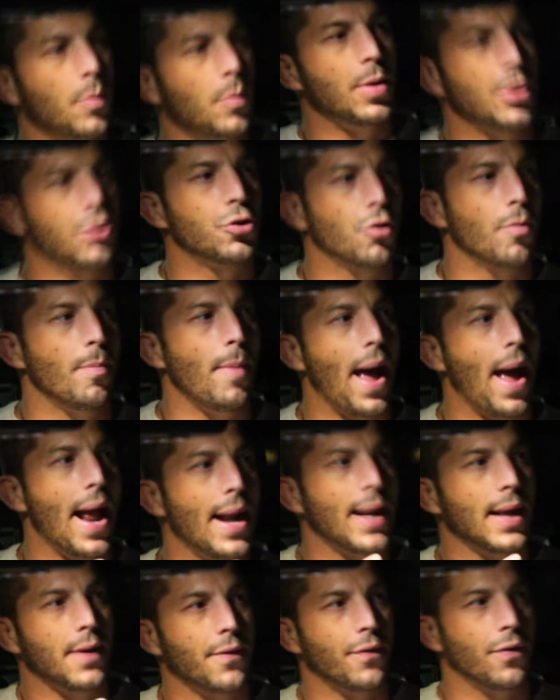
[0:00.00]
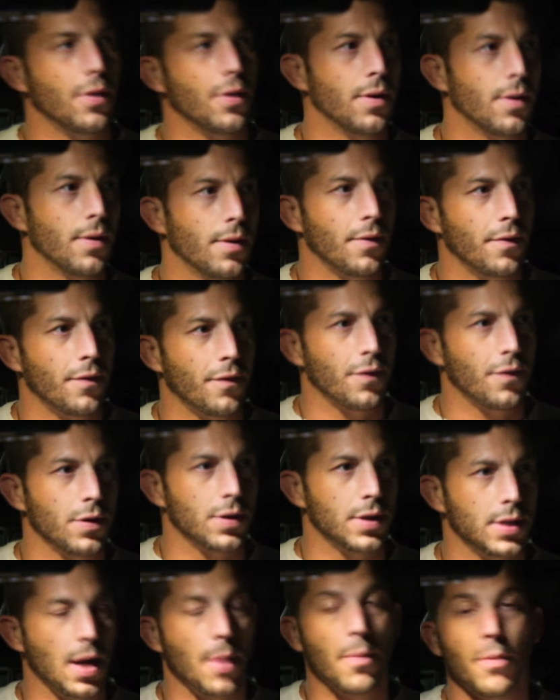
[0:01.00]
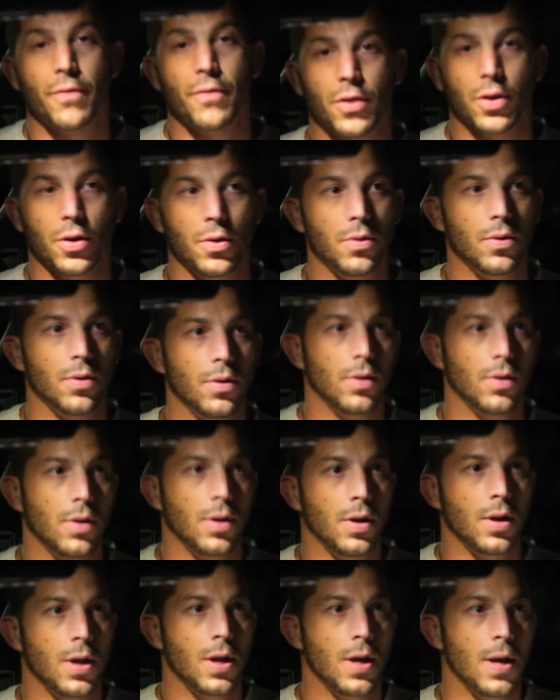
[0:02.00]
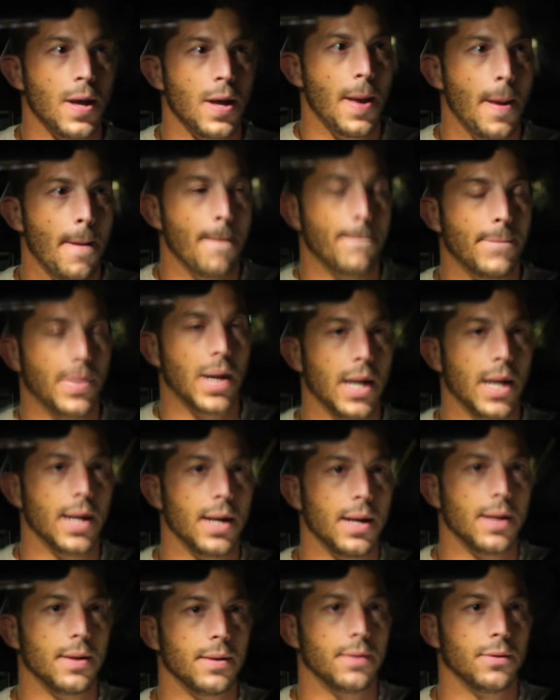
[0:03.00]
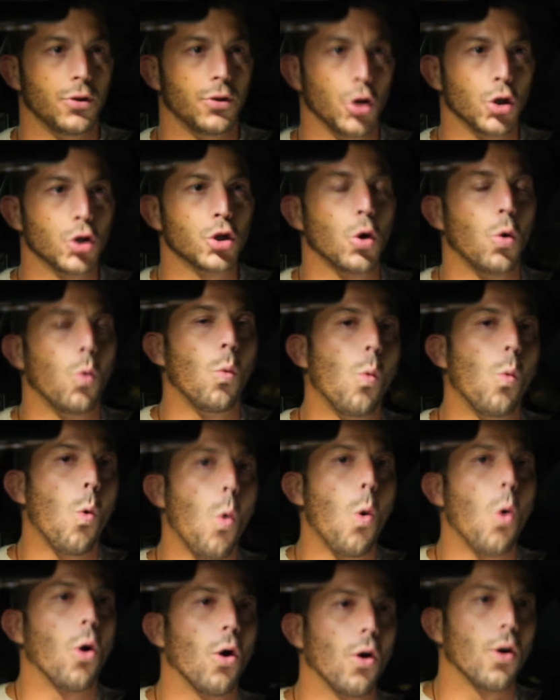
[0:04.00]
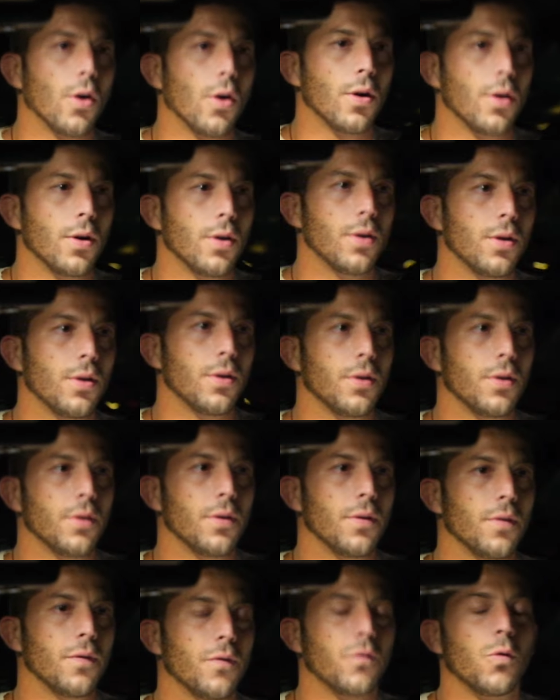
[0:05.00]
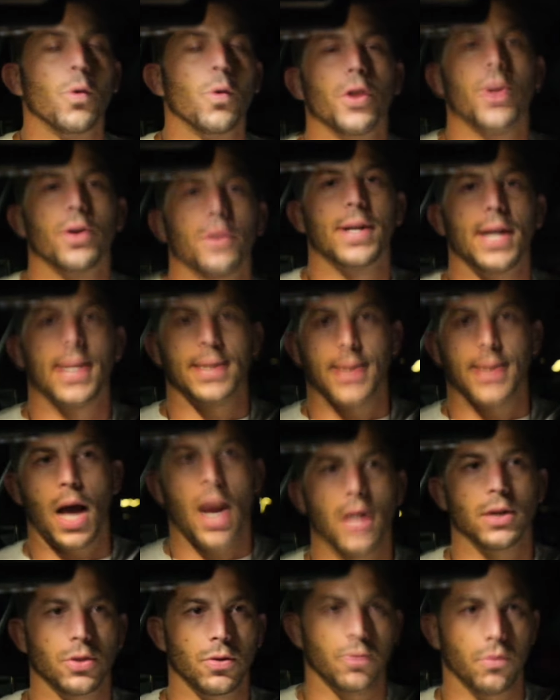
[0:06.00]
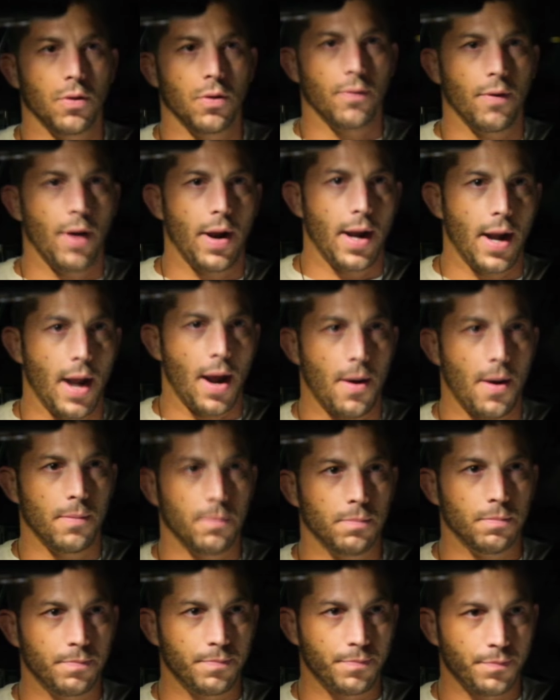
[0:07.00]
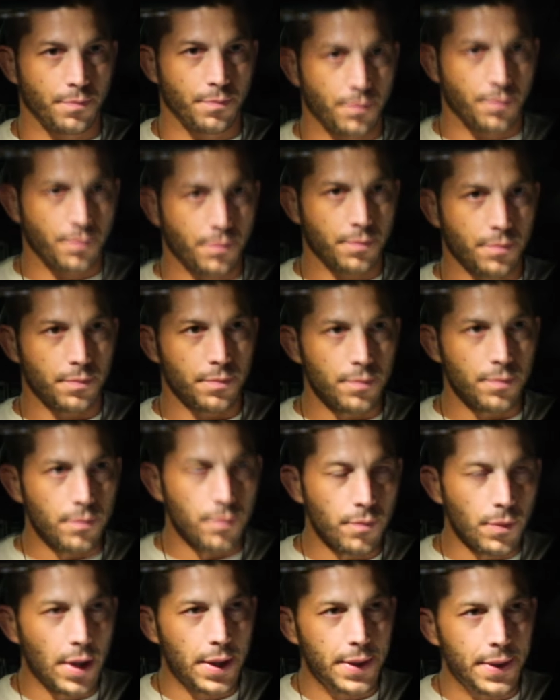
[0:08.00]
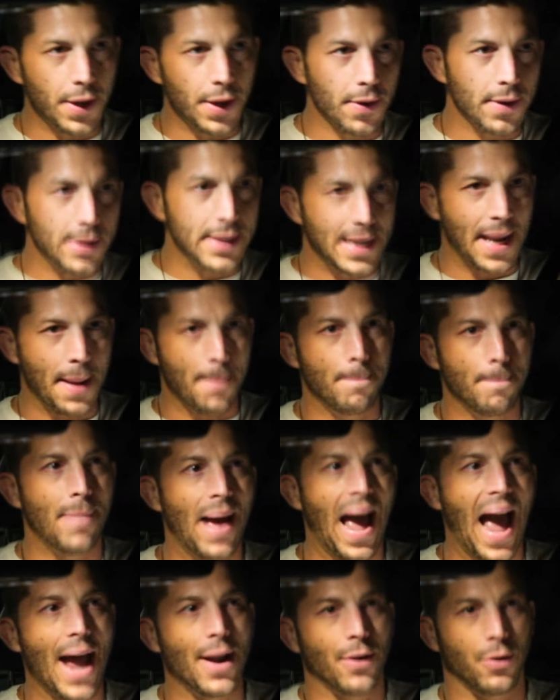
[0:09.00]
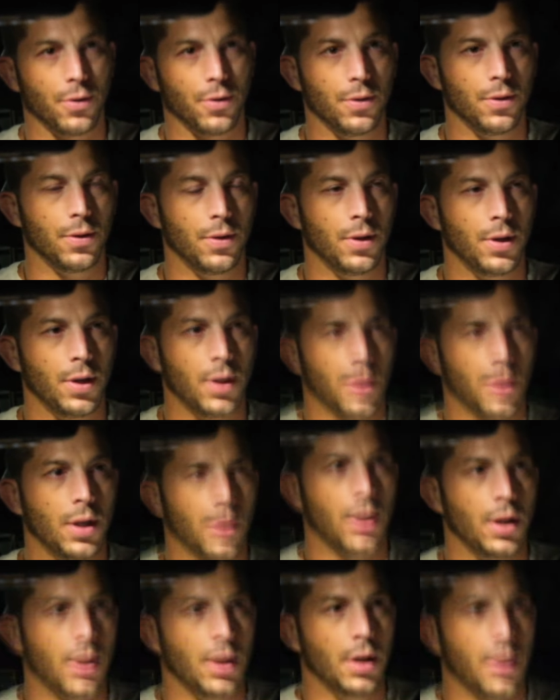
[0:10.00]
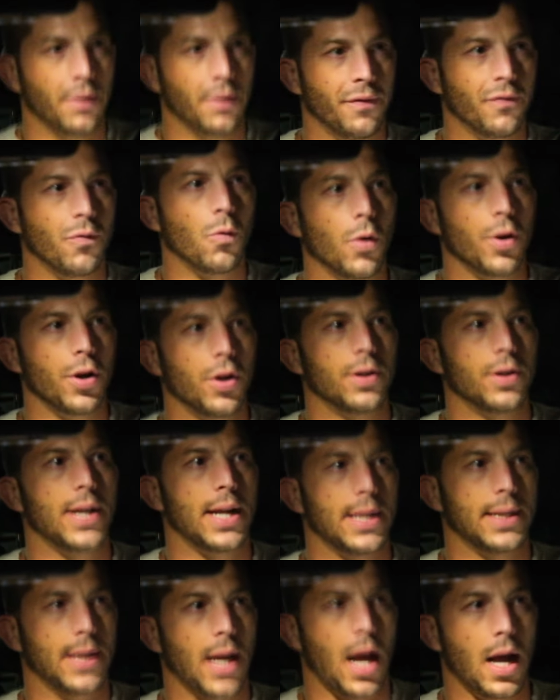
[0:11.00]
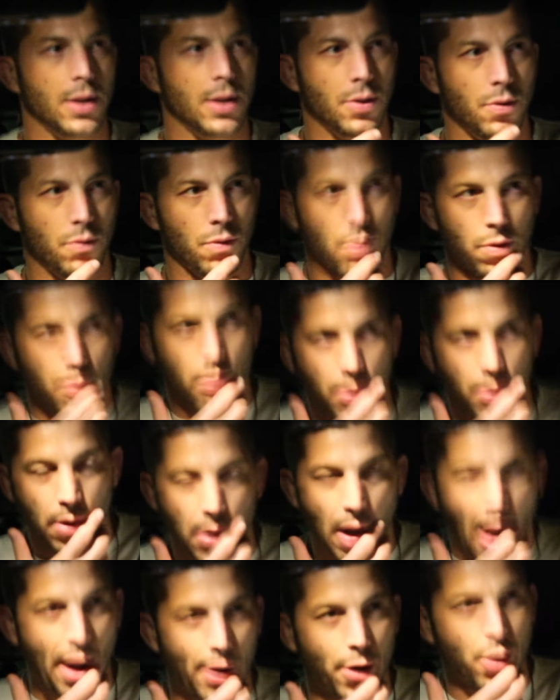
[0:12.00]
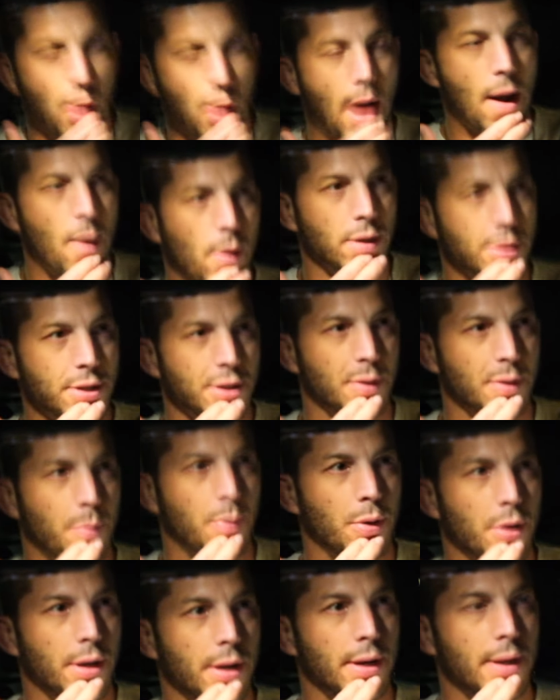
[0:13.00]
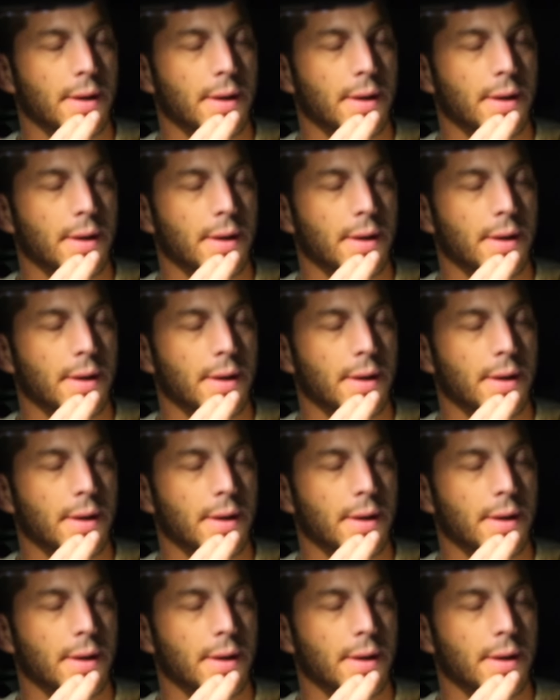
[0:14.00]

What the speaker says: bit dramatic for some of you, but there's a war for your testosterone right now. There is a battle for your testosterone. I don't know how else to put it.